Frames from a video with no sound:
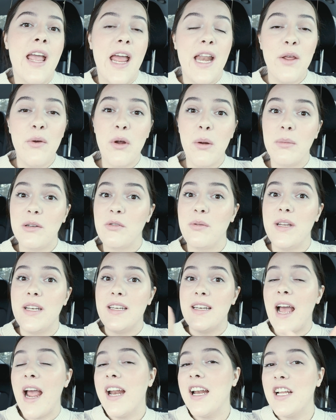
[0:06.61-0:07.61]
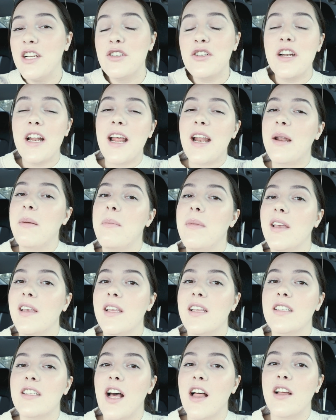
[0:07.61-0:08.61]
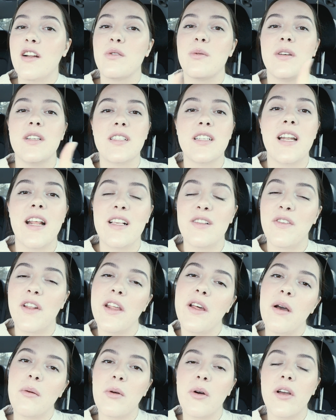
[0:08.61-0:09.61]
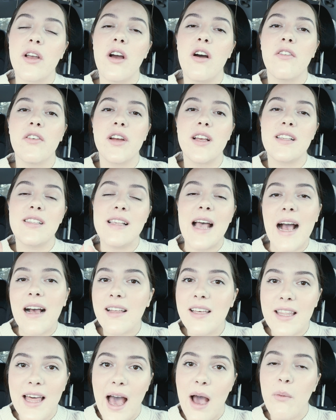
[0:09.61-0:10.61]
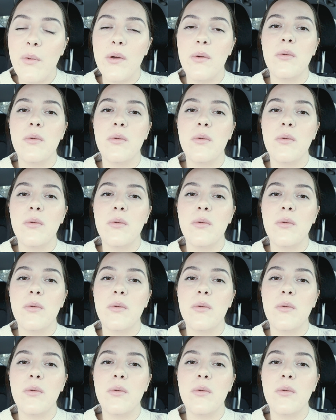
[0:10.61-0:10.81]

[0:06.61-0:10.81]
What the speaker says: anywhere between $900,000 and $1 million? Well, in today's video, I'm going over exactly that.